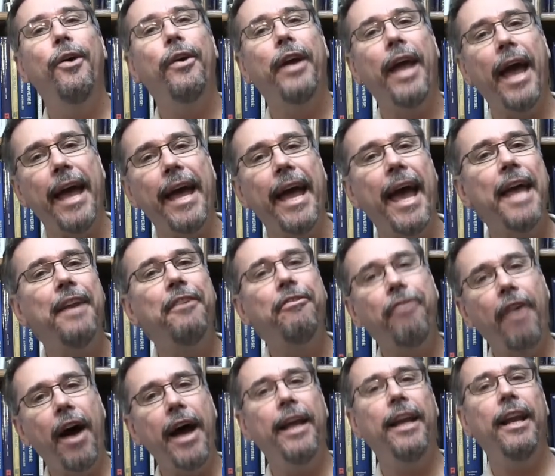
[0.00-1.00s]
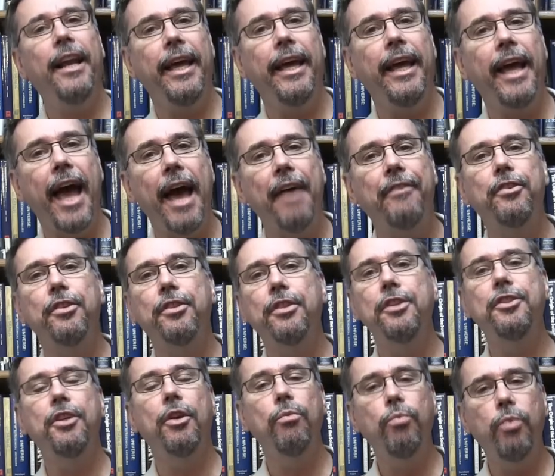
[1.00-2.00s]
okay, and finally, after
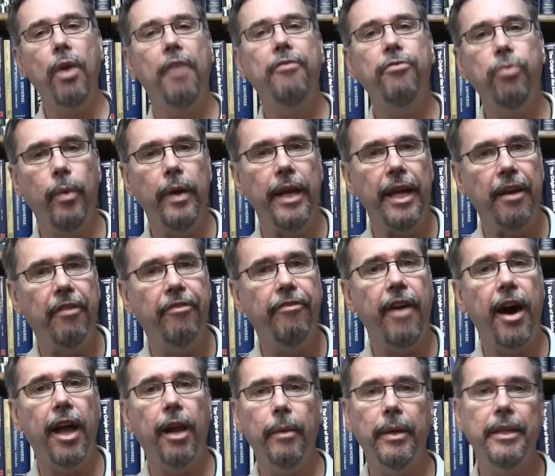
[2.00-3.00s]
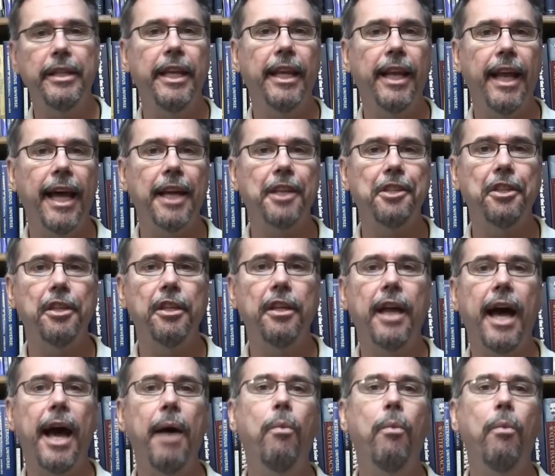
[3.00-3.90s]
such a rough week following the election,